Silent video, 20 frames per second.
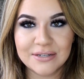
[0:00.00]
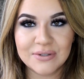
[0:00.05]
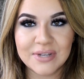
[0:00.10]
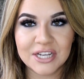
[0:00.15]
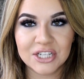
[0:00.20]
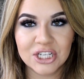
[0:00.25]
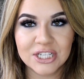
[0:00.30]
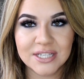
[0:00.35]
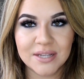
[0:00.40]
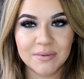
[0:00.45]
it's
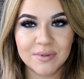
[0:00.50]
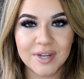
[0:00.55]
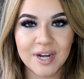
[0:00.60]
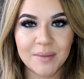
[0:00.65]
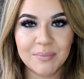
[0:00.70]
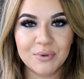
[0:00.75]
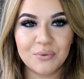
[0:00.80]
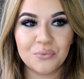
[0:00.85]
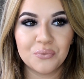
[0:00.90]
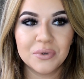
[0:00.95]
actually something that
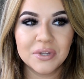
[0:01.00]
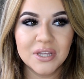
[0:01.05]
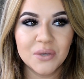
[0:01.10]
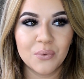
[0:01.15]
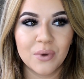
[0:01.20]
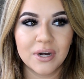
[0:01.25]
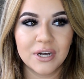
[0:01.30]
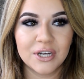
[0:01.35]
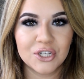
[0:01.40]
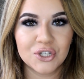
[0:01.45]
I've been really
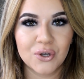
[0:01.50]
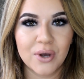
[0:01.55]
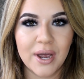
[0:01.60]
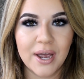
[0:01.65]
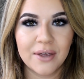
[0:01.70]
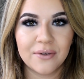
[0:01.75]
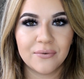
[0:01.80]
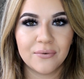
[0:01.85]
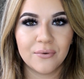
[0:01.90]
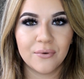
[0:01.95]
wanting to
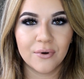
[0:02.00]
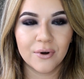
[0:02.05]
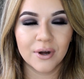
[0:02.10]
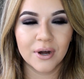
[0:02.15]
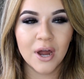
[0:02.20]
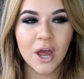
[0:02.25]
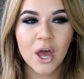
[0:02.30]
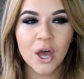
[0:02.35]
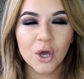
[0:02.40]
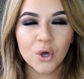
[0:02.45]
try
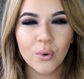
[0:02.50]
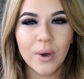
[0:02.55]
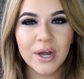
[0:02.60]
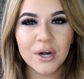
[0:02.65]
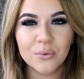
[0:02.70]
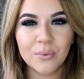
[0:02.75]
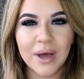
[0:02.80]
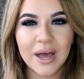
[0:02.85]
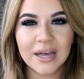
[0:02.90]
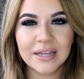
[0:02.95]
for quite
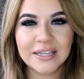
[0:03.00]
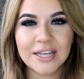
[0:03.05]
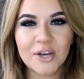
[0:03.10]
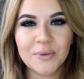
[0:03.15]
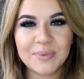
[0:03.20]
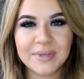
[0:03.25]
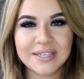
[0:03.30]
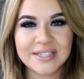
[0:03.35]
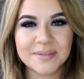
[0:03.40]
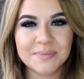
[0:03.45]
a while
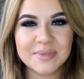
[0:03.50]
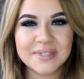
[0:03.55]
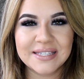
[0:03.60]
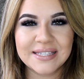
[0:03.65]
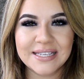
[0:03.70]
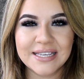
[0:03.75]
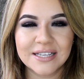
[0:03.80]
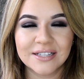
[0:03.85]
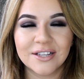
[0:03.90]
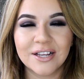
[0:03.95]
now because I've been
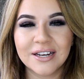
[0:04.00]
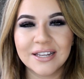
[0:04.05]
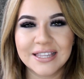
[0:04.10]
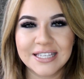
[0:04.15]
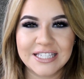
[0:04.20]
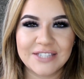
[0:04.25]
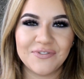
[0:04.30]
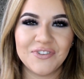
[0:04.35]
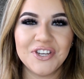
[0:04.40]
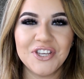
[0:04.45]
seeing a lot of
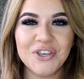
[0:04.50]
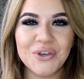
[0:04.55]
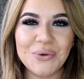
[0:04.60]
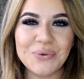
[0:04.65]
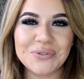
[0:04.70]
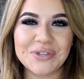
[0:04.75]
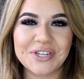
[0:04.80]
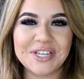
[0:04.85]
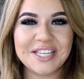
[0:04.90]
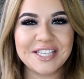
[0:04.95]
these
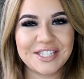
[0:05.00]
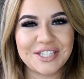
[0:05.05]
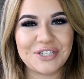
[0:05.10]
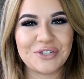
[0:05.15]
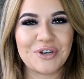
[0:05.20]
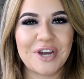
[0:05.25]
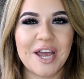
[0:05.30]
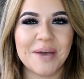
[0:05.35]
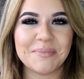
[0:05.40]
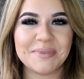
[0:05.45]
videos on
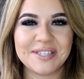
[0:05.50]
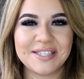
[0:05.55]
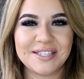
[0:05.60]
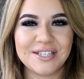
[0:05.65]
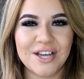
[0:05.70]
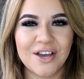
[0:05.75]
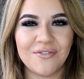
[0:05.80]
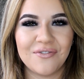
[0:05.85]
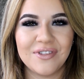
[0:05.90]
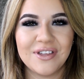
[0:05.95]
Instagram and
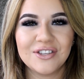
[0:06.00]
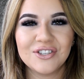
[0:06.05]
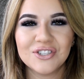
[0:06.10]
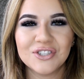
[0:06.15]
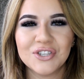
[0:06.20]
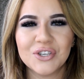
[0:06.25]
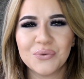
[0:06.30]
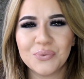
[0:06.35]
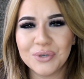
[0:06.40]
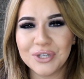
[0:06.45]
stuff, and they
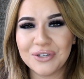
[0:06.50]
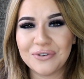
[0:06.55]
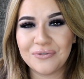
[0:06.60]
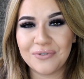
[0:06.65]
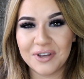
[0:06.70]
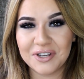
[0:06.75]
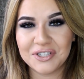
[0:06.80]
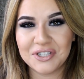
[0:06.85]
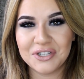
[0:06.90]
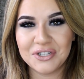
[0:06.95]
just look really
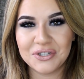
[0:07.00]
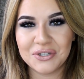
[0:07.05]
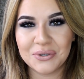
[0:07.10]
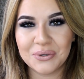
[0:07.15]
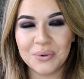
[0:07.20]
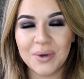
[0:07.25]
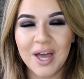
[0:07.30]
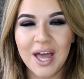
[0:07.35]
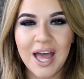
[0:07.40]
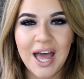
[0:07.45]
fun to
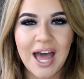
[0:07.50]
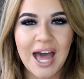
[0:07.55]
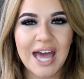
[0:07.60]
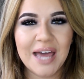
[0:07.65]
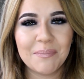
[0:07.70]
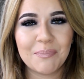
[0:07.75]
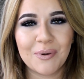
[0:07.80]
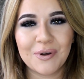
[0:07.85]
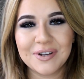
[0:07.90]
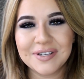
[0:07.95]
do.
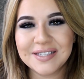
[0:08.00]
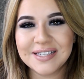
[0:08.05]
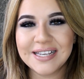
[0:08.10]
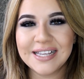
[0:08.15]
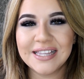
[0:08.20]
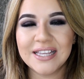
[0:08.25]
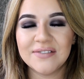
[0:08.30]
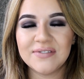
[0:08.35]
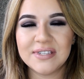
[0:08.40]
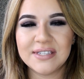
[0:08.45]
I
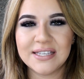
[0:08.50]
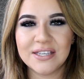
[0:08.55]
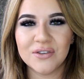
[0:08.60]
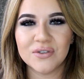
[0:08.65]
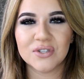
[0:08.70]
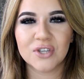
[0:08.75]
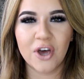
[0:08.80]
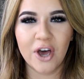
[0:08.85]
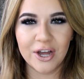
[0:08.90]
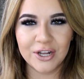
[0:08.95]
personally love to see
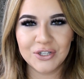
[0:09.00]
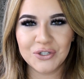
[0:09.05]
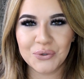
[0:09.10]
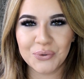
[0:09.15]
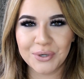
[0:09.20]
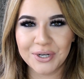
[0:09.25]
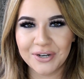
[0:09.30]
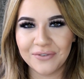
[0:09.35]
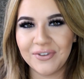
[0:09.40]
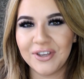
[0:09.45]
those
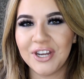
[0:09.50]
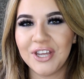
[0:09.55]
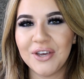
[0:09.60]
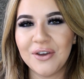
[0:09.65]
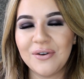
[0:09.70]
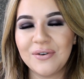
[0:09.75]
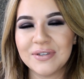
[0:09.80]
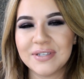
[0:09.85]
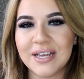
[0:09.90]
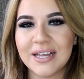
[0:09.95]
contouring
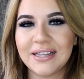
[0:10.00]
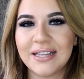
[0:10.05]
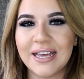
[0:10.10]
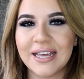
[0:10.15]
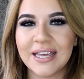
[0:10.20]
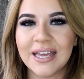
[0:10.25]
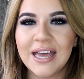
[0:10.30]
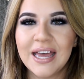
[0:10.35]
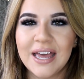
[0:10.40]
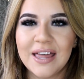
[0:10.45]
videos that
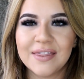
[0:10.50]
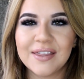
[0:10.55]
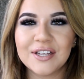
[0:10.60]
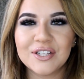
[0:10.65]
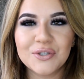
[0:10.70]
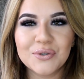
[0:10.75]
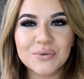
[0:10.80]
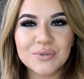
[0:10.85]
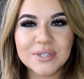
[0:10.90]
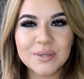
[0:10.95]
like they
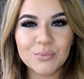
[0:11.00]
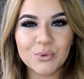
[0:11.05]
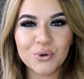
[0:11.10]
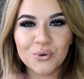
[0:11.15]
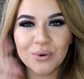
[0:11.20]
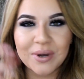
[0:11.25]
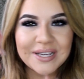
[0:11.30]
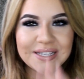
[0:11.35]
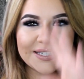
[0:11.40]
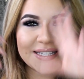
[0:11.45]
do some
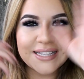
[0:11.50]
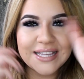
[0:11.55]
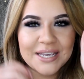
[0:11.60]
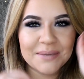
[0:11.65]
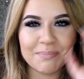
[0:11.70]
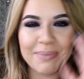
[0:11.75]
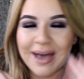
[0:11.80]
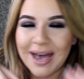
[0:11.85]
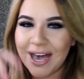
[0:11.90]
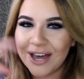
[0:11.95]
crazy
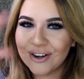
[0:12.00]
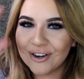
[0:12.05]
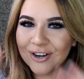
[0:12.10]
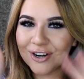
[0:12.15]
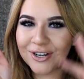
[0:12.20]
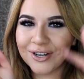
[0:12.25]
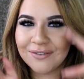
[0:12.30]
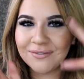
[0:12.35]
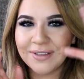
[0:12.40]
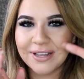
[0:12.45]
like
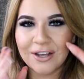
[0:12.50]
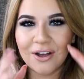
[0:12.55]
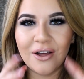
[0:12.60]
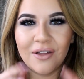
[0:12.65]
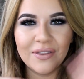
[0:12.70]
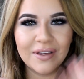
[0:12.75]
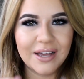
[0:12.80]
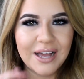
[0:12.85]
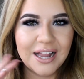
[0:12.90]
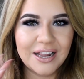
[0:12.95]
pattern of like
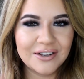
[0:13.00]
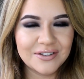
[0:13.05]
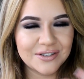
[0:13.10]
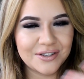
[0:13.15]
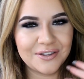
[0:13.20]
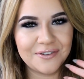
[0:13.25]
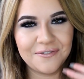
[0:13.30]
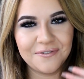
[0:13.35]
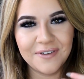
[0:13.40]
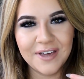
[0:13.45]
all the colors
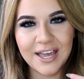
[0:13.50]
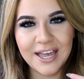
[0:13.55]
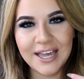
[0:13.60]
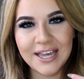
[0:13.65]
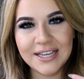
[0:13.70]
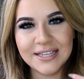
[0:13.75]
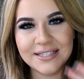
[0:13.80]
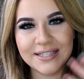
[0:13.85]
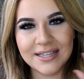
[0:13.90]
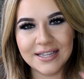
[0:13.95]
on the
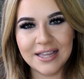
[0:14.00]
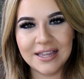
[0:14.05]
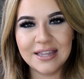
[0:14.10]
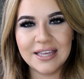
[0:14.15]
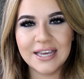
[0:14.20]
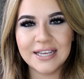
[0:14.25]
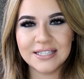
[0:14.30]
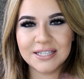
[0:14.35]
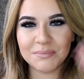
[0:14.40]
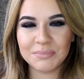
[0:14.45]
face and then
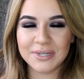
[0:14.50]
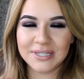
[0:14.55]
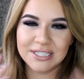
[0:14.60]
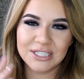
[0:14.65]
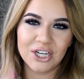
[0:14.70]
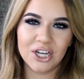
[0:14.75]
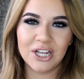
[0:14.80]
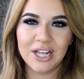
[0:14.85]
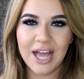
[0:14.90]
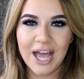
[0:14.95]
they get to
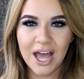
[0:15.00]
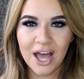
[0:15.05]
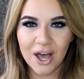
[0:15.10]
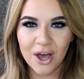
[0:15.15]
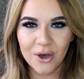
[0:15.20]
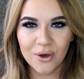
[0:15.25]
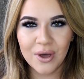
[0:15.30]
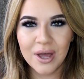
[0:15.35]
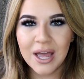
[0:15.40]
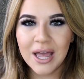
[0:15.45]
blend it all
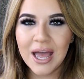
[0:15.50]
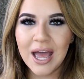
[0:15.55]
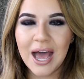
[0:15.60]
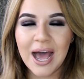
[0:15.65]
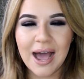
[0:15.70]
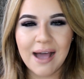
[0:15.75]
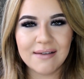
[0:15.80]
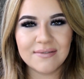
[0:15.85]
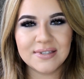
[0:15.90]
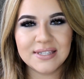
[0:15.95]
out.
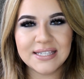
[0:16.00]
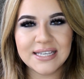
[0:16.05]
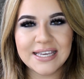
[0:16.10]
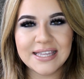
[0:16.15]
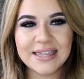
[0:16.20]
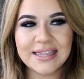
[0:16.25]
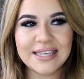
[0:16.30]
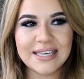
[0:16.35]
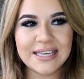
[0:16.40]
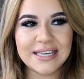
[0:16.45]
I've
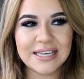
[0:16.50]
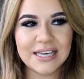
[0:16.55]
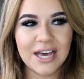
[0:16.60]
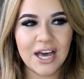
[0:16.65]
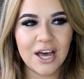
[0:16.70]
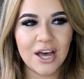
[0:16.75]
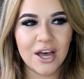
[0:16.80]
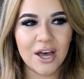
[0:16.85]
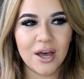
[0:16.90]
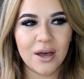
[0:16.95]
seen the
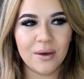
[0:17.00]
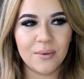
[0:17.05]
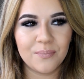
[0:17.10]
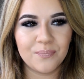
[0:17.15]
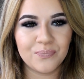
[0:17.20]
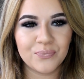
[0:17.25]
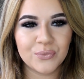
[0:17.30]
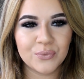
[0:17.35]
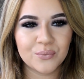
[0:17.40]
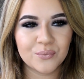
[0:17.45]

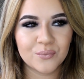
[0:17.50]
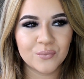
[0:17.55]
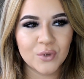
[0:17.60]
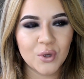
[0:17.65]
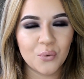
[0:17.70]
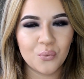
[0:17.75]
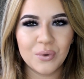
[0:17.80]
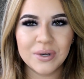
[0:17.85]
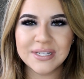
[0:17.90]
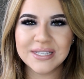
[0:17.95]

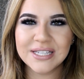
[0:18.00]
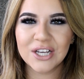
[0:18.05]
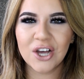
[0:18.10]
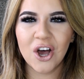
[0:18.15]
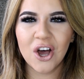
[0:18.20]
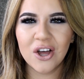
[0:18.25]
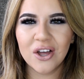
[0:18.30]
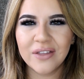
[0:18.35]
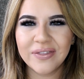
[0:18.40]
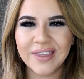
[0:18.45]
what is it
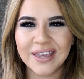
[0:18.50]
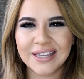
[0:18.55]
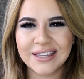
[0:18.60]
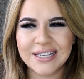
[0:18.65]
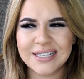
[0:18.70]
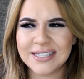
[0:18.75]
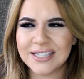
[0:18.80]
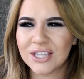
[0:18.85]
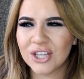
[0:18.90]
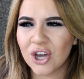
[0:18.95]
called? Like,
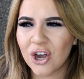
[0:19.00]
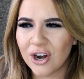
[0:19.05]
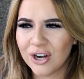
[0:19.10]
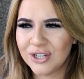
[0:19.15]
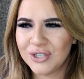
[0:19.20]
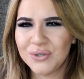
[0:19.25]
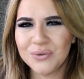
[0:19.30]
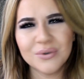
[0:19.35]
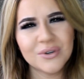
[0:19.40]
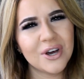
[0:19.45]
is it the
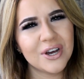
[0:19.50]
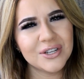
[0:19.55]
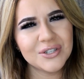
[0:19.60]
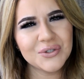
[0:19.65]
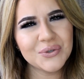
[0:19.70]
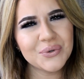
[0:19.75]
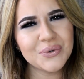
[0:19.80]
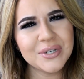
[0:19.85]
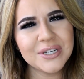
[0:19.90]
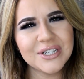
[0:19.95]
cartoon
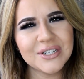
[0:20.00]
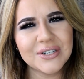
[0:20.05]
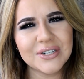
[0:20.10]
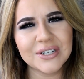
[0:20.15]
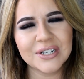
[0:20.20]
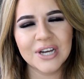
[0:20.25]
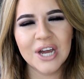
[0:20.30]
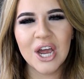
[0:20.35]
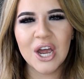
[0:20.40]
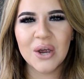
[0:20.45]
contouring,
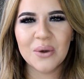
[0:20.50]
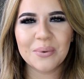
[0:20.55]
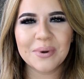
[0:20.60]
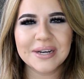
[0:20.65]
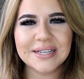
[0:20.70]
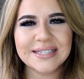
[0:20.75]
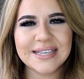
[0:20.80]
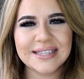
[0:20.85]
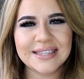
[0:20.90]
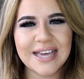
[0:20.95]
or where
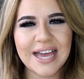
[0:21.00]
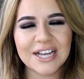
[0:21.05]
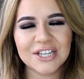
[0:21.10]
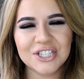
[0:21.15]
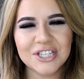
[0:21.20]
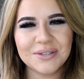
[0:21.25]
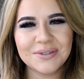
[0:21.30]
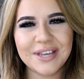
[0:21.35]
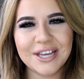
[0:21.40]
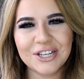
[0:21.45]
it's like they
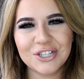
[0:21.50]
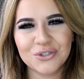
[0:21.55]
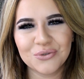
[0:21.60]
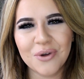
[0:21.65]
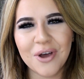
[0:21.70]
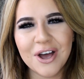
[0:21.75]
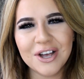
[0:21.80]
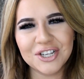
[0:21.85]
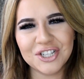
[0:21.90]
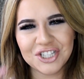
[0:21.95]
actually like
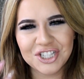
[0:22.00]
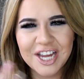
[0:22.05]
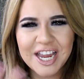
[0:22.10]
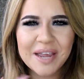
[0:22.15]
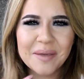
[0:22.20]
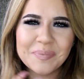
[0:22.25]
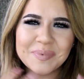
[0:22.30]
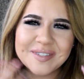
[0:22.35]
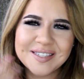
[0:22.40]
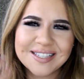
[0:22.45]
draw
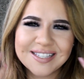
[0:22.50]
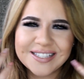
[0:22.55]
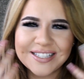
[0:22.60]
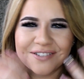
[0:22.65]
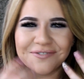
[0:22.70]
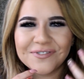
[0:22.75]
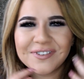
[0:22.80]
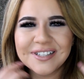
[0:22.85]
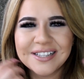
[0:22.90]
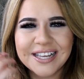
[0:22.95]
shapes and
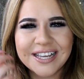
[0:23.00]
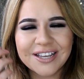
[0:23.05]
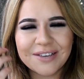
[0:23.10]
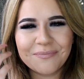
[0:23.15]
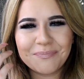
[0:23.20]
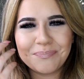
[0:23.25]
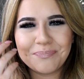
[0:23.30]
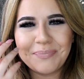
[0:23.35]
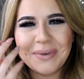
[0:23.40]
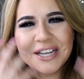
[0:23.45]
different like
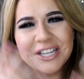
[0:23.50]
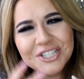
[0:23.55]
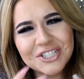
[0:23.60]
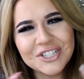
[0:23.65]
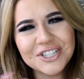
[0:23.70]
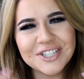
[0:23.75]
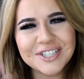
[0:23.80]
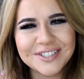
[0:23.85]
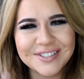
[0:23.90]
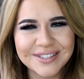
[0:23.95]

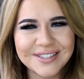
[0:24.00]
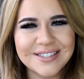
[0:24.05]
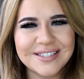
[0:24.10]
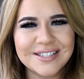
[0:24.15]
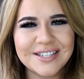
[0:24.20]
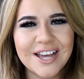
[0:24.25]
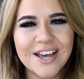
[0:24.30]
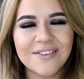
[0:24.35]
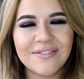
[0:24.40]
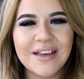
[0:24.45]
pictures and
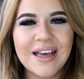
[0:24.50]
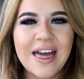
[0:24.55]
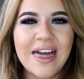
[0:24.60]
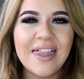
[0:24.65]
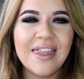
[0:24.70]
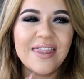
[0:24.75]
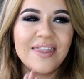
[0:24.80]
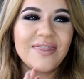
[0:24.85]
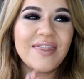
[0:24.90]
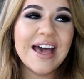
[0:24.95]
stuff.
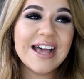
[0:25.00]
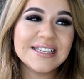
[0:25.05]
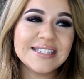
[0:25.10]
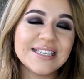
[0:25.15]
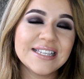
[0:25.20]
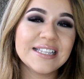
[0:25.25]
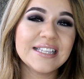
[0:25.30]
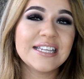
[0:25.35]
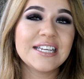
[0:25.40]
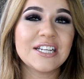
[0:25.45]

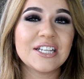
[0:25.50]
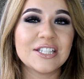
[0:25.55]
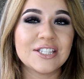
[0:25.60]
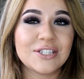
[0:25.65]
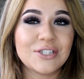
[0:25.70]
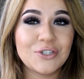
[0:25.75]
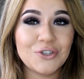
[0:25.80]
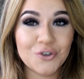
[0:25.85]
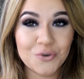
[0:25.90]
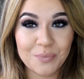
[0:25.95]
That's a little
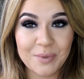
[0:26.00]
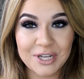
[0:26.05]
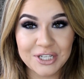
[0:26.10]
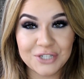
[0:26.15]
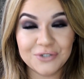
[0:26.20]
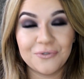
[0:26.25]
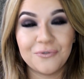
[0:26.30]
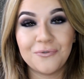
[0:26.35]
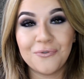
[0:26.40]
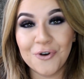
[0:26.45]
too
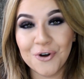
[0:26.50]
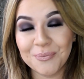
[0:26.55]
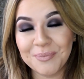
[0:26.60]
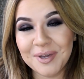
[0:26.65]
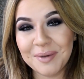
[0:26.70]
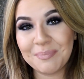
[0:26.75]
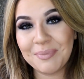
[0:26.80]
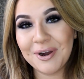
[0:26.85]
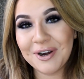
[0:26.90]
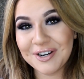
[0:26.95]
much for
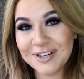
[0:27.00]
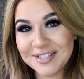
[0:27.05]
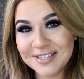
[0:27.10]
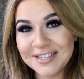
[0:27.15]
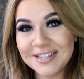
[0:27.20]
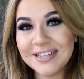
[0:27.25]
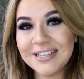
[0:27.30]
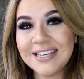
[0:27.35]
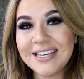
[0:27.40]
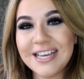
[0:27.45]
me
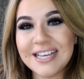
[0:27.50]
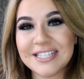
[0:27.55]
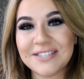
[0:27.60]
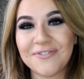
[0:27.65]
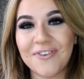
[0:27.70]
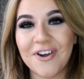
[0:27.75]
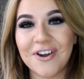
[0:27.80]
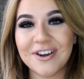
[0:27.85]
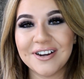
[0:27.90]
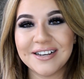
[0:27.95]
personally as
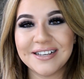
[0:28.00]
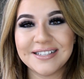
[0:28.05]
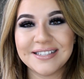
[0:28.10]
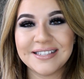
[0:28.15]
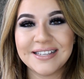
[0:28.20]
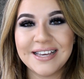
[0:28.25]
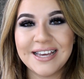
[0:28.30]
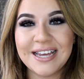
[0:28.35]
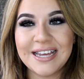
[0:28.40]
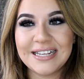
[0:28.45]
far
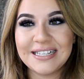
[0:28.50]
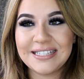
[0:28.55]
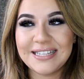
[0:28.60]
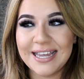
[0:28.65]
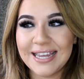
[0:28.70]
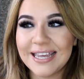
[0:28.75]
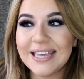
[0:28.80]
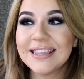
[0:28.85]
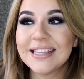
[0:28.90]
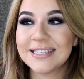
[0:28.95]
as
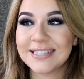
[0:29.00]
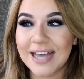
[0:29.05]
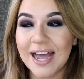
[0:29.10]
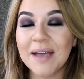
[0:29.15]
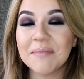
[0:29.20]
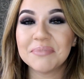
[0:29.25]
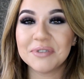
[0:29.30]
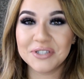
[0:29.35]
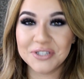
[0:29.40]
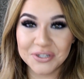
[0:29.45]
taking the
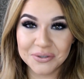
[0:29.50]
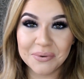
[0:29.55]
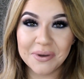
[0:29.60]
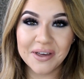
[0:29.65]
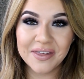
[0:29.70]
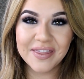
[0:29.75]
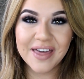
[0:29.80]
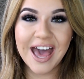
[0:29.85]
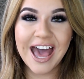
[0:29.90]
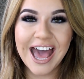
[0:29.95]
time to do
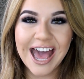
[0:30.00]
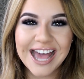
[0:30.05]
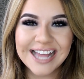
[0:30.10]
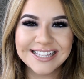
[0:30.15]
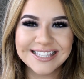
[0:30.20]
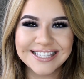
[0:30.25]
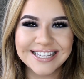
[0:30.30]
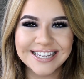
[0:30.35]
all that.